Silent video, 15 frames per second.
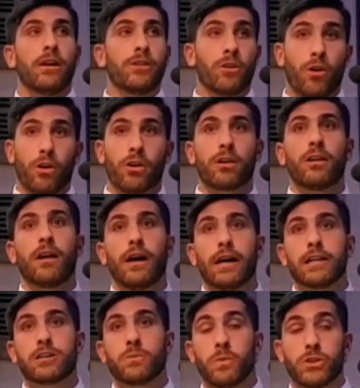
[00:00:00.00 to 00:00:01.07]
There are
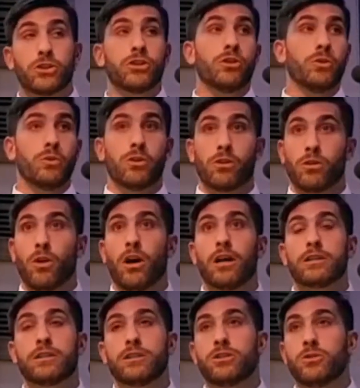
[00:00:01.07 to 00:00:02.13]
clients which do their
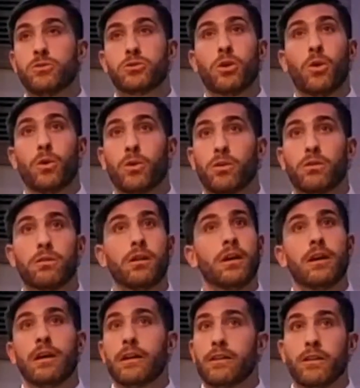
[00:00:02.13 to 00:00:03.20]
losses do
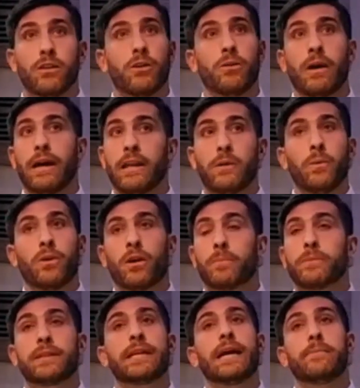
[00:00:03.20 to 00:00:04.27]
total, you know,
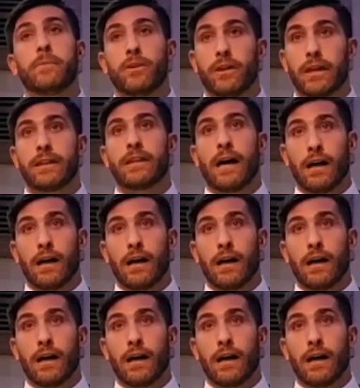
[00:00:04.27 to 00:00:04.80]
anywhere up to $10 million.